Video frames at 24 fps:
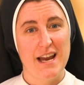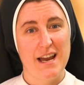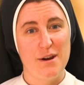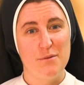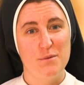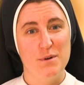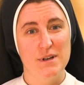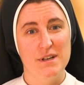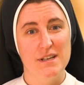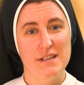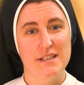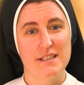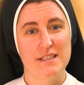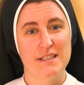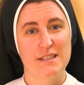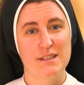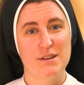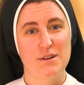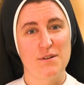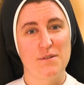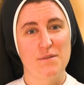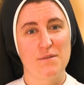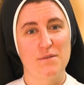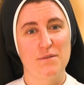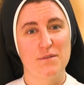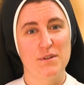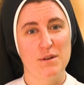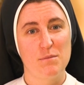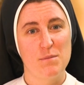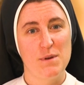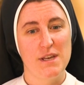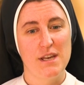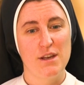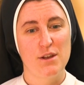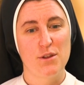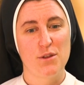I was
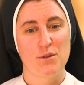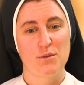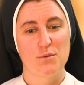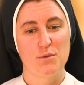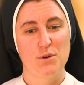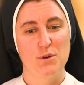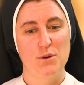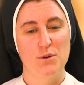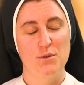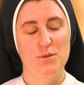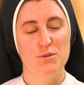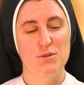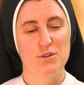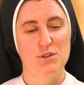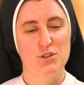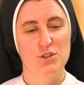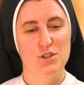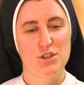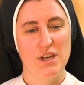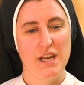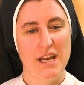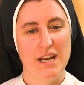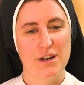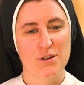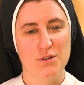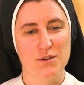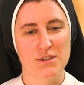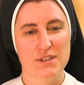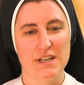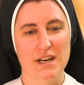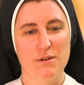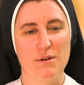flipping through the channels,